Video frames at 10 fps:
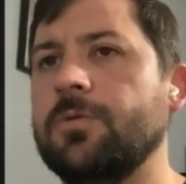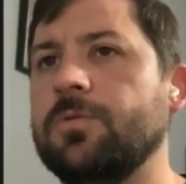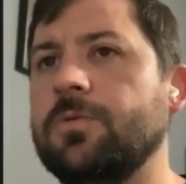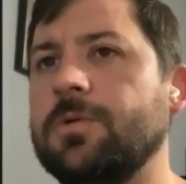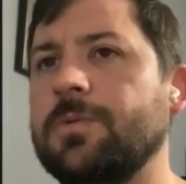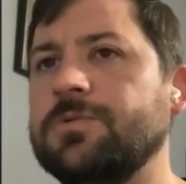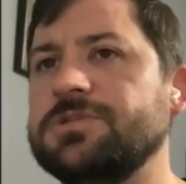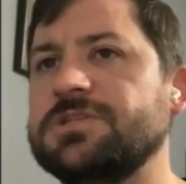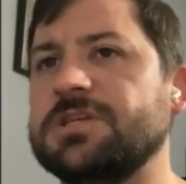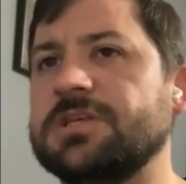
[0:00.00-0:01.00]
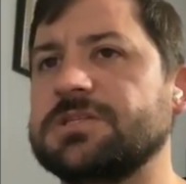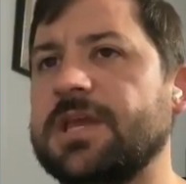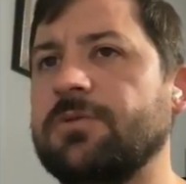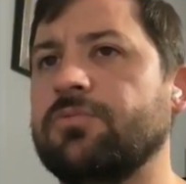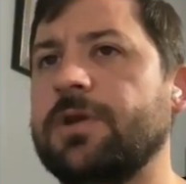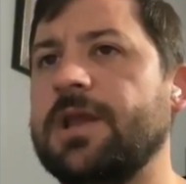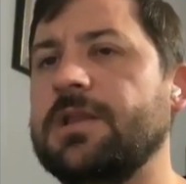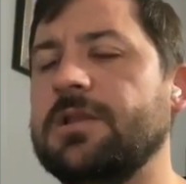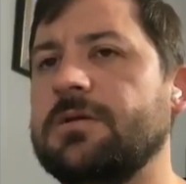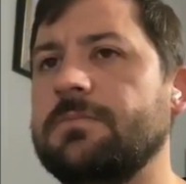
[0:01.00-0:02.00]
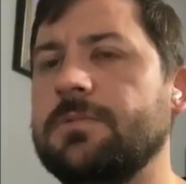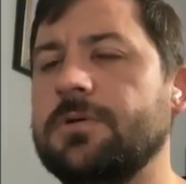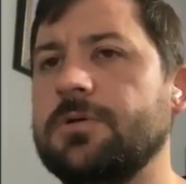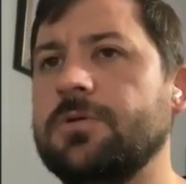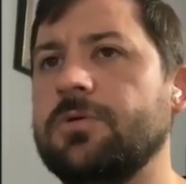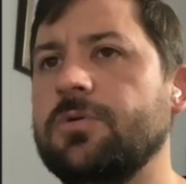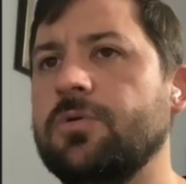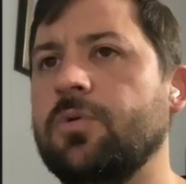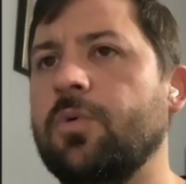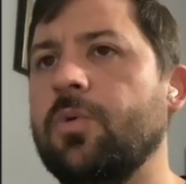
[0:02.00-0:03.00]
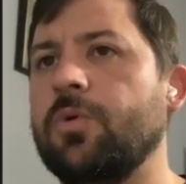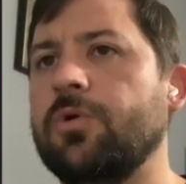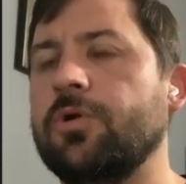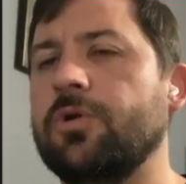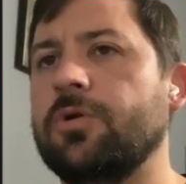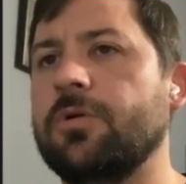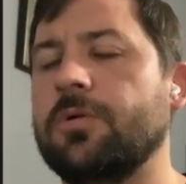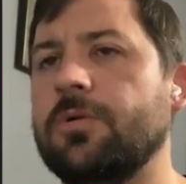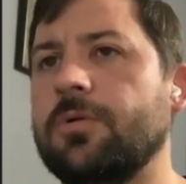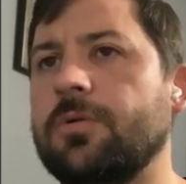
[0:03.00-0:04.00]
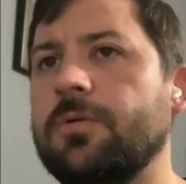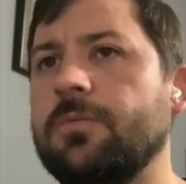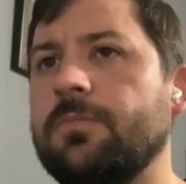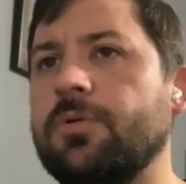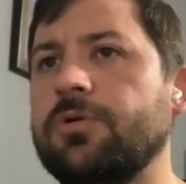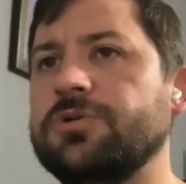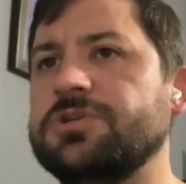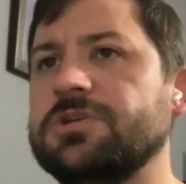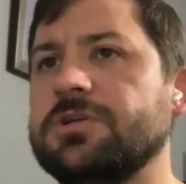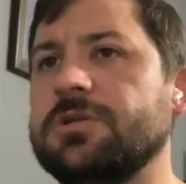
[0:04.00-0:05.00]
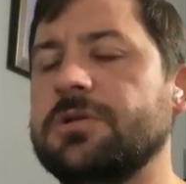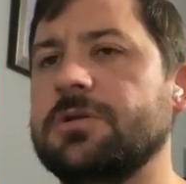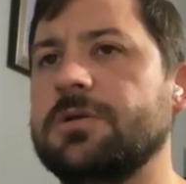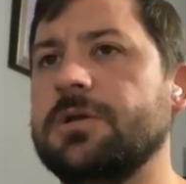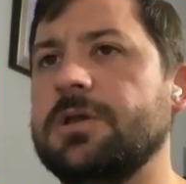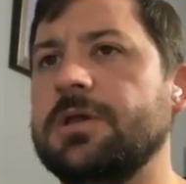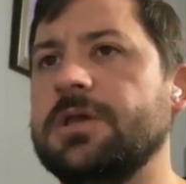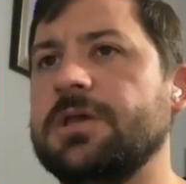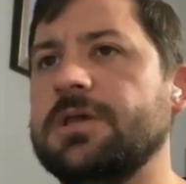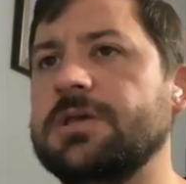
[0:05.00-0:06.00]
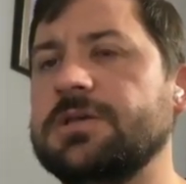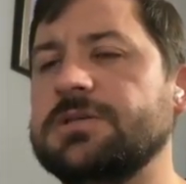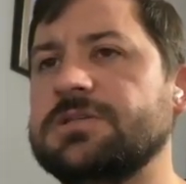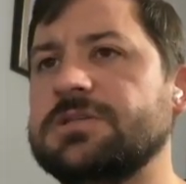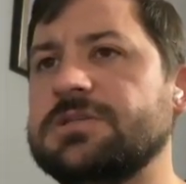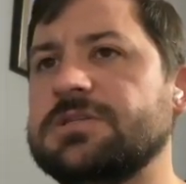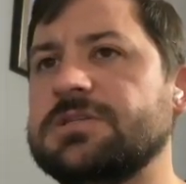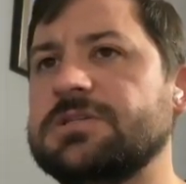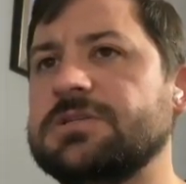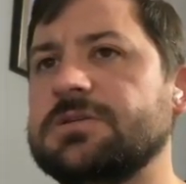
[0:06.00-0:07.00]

well, we'll just say this, a random order person is